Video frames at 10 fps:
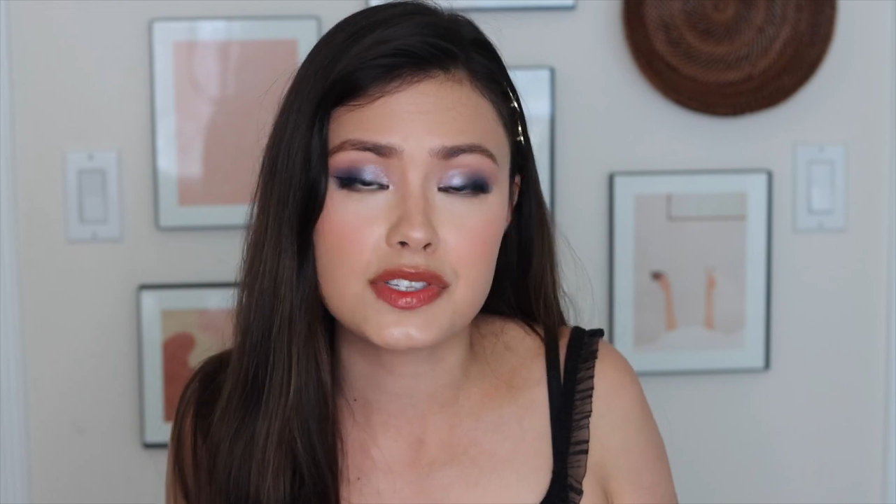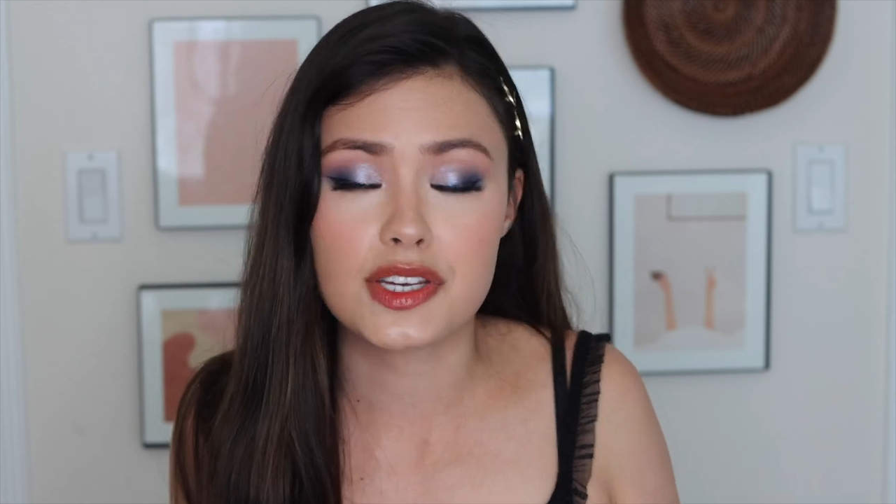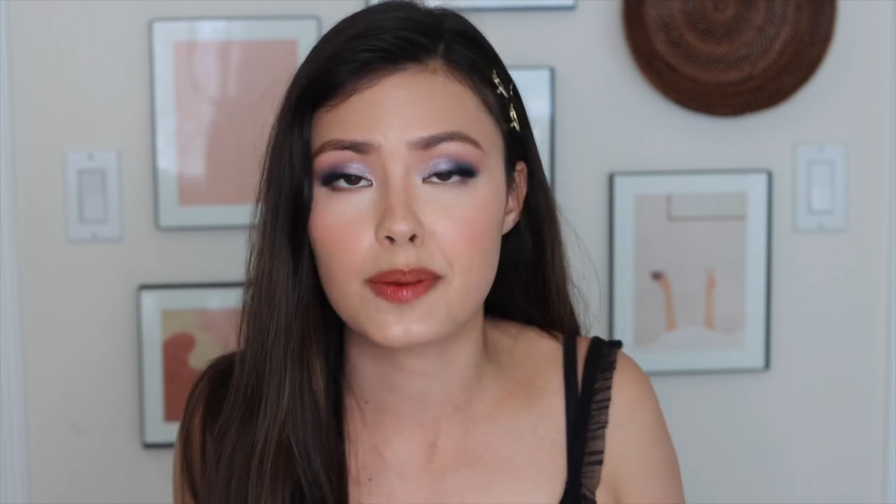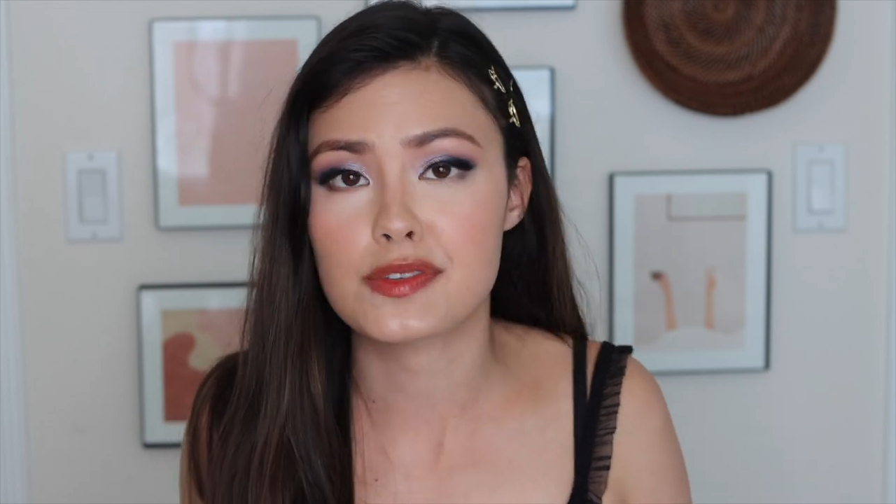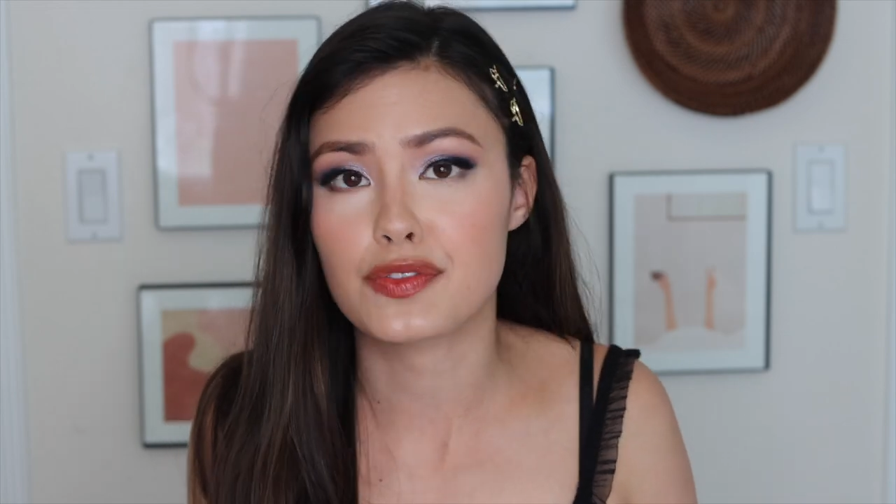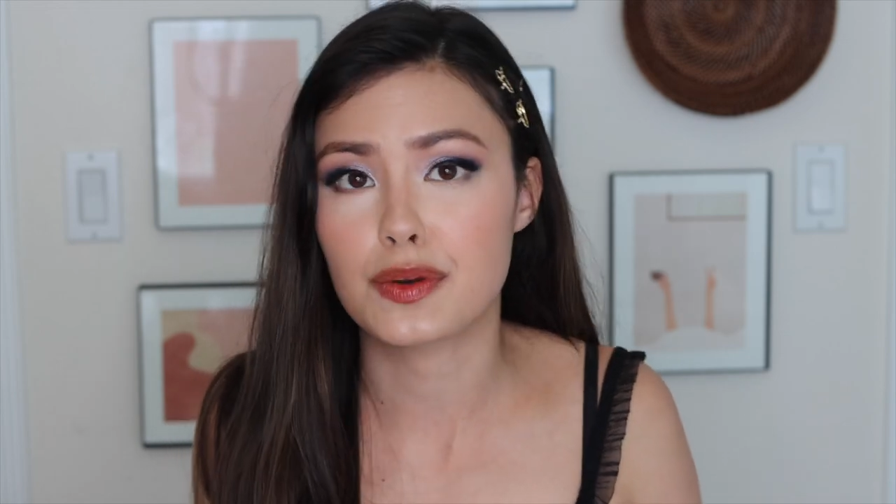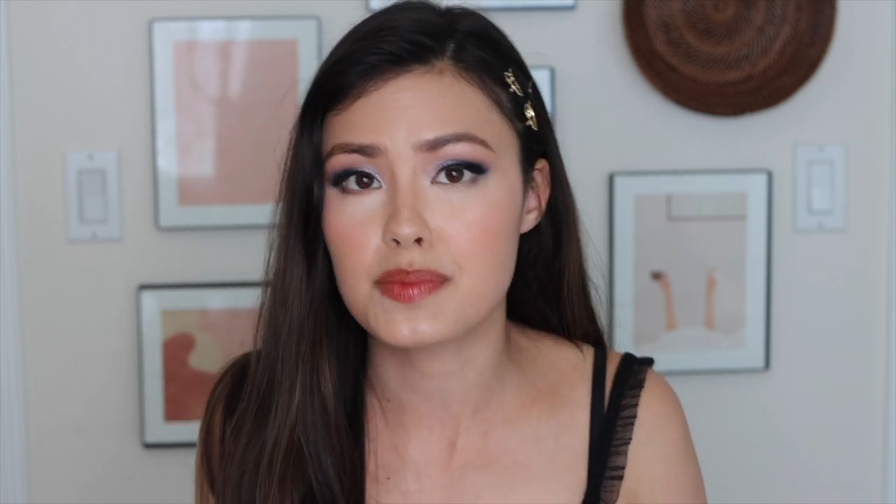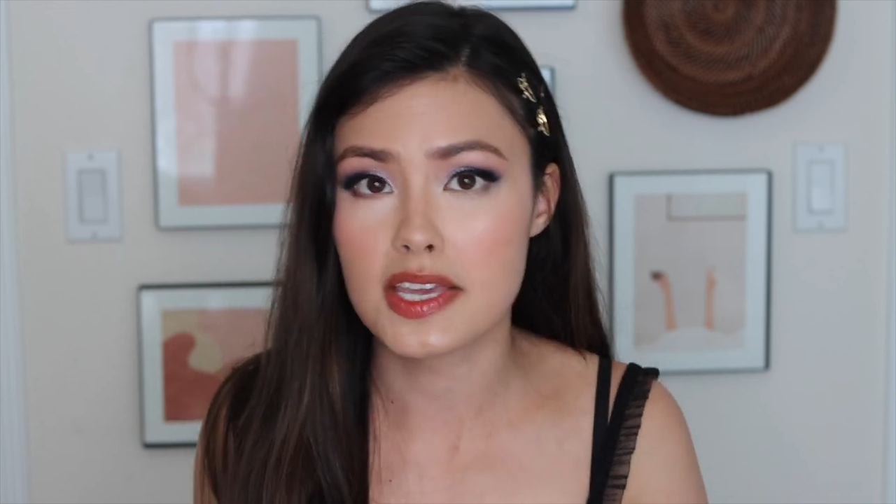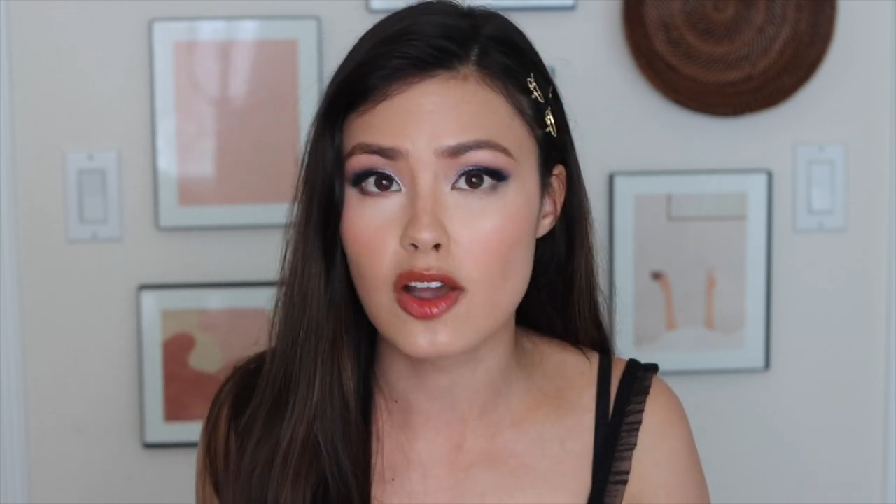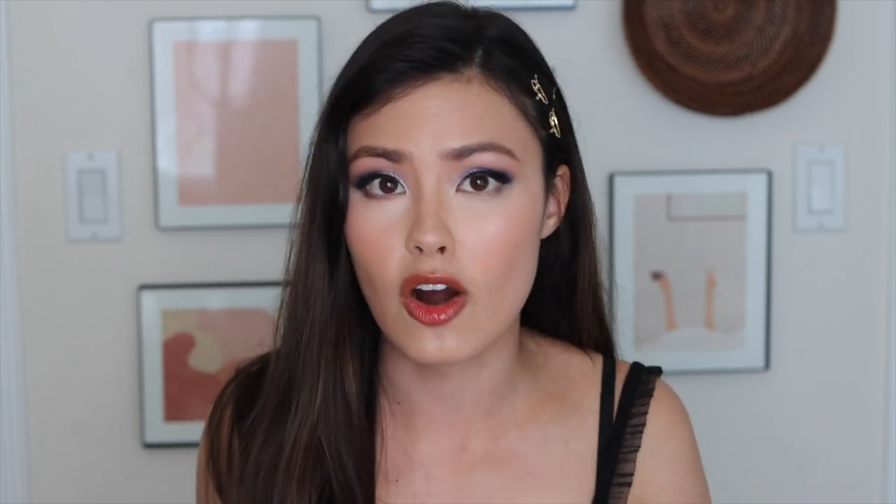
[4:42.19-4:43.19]
Serums for
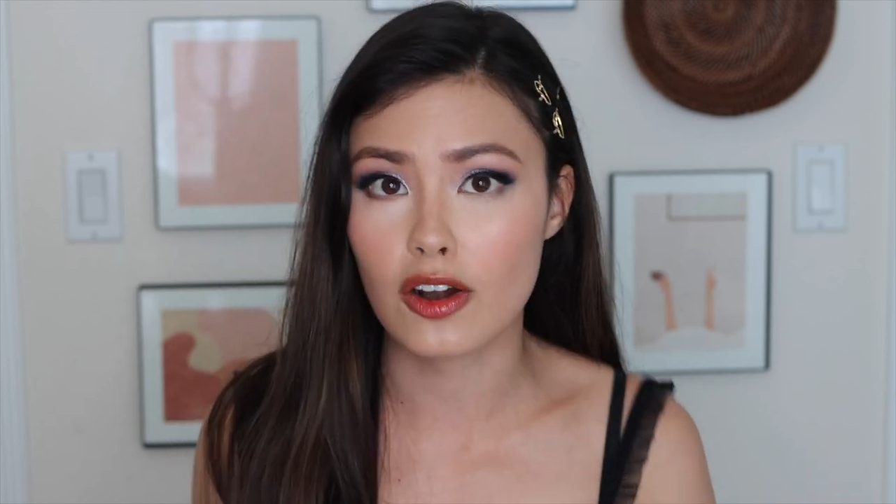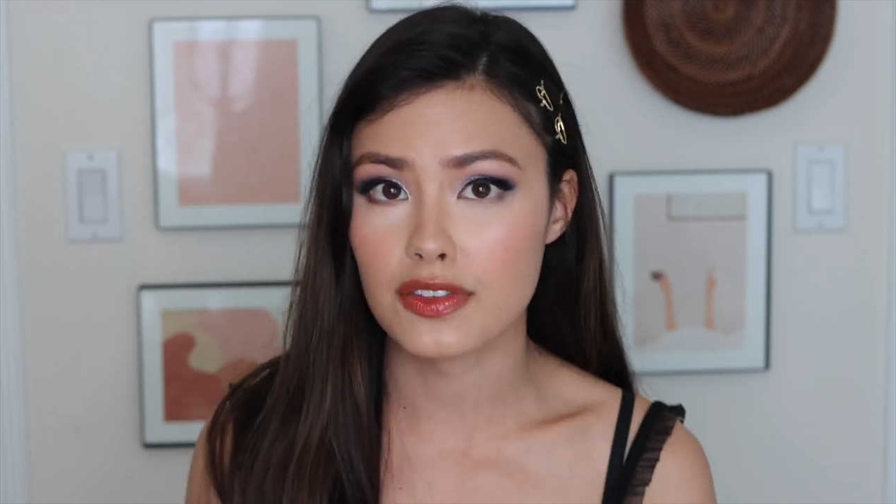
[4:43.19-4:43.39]
me are